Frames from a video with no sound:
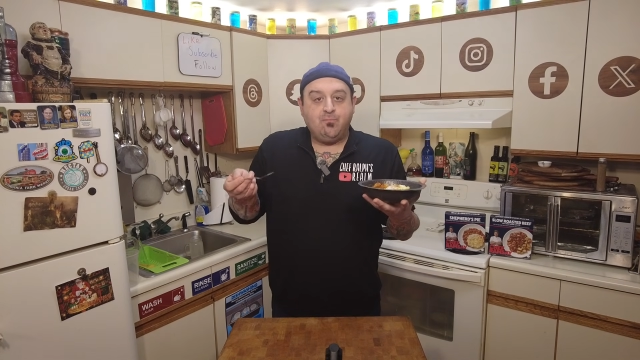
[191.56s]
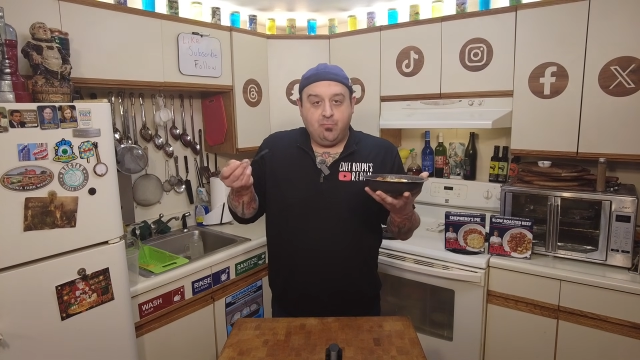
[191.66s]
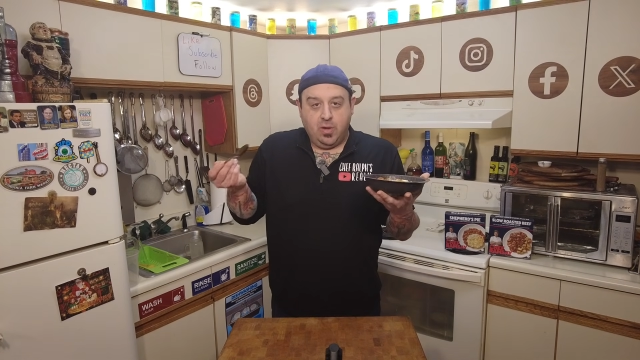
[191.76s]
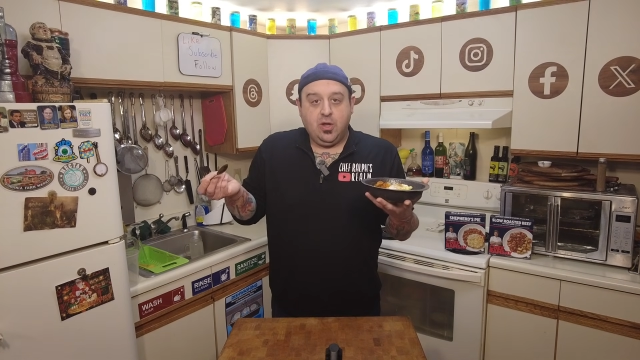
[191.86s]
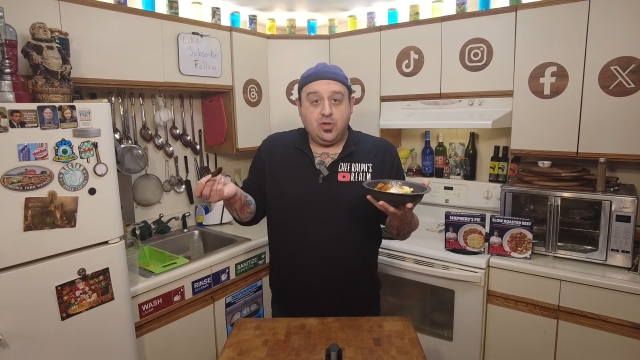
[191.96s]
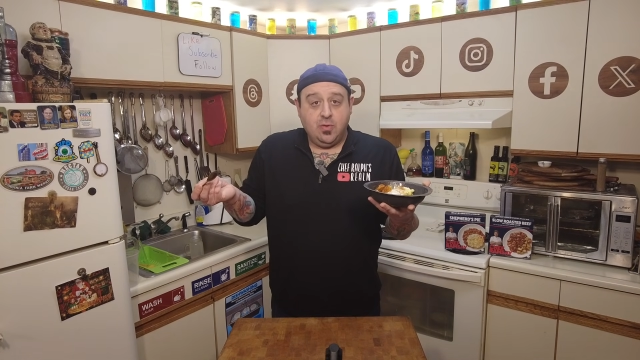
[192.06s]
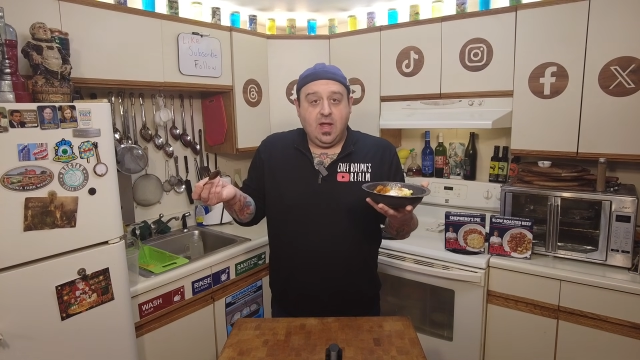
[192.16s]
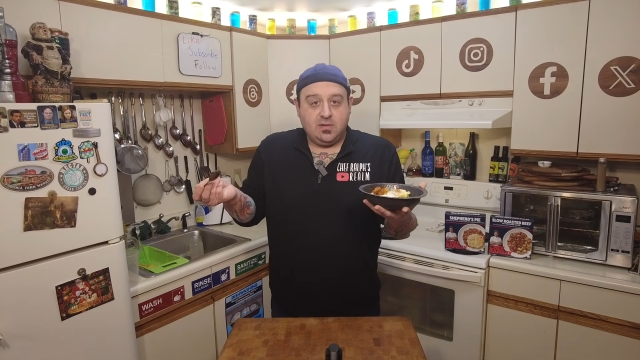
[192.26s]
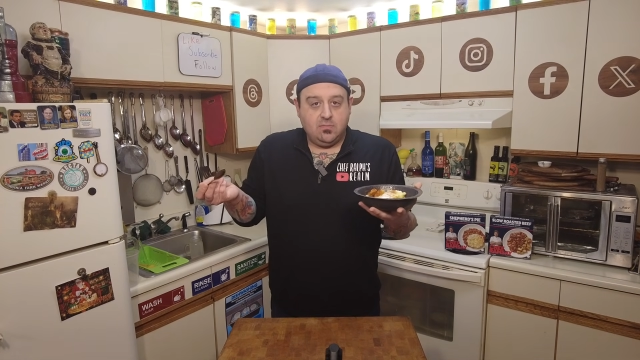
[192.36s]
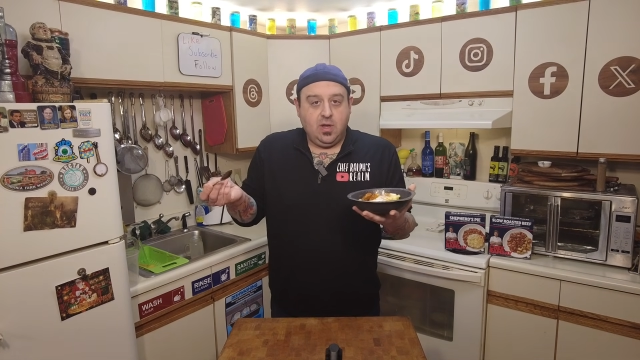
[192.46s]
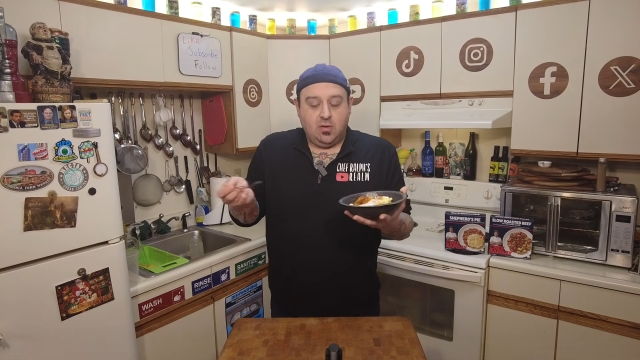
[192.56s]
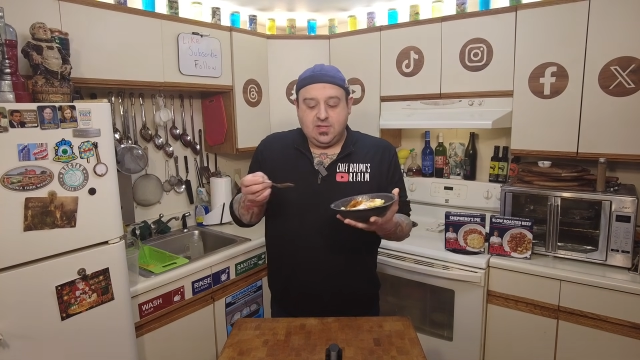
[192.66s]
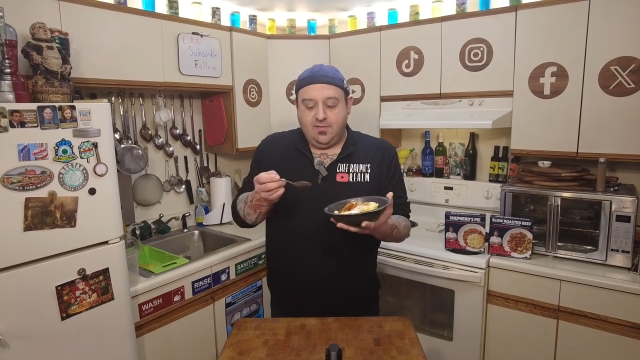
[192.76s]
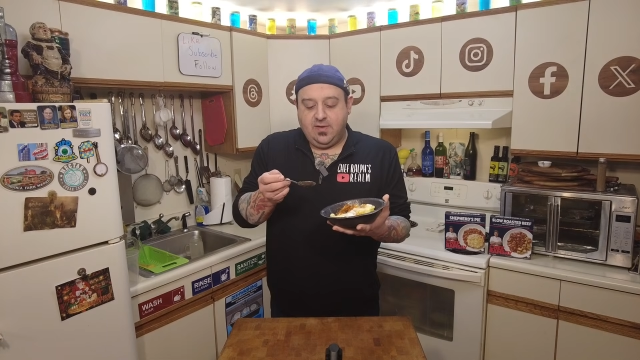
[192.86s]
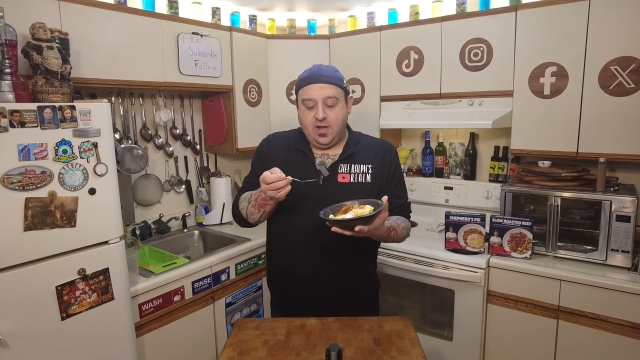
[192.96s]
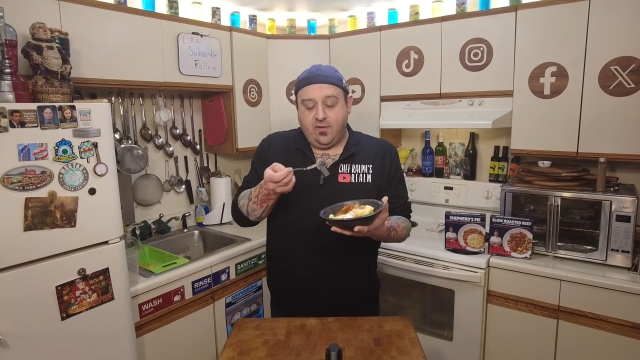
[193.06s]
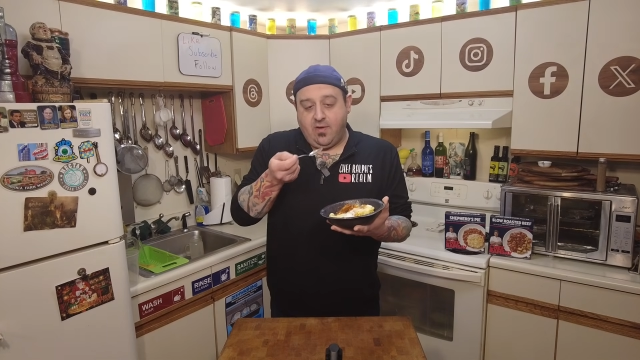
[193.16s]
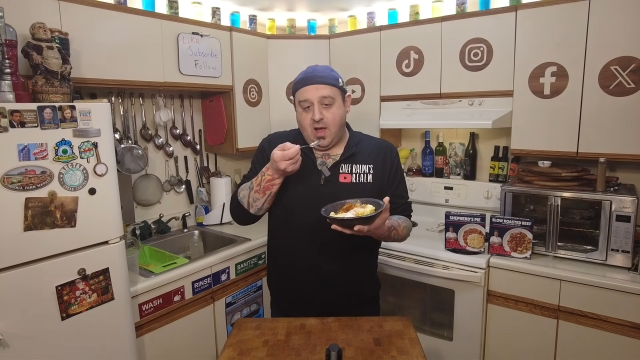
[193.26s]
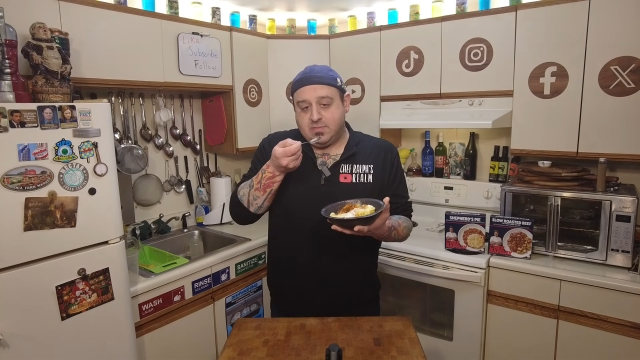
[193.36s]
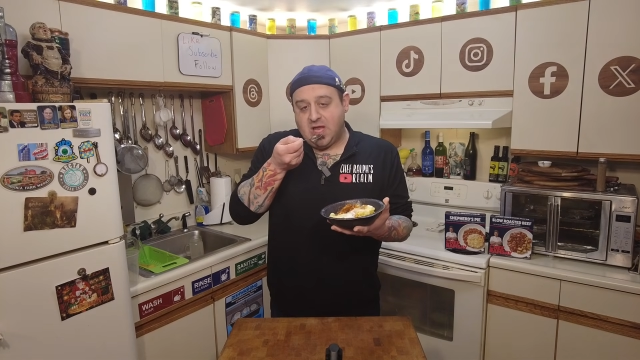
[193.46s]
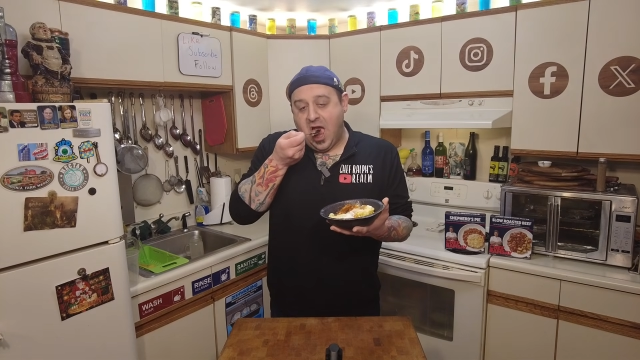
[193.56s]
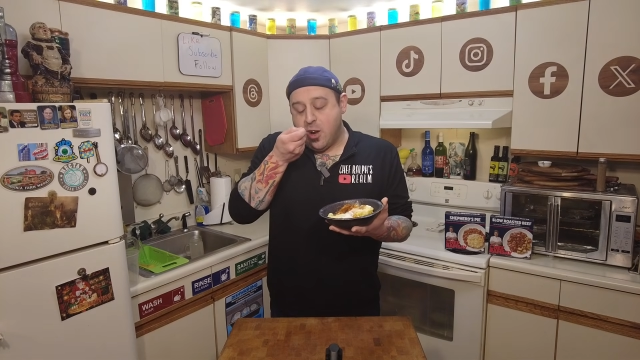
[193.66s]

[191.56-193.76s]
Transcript: But you do get, you know, TV dinner vibes.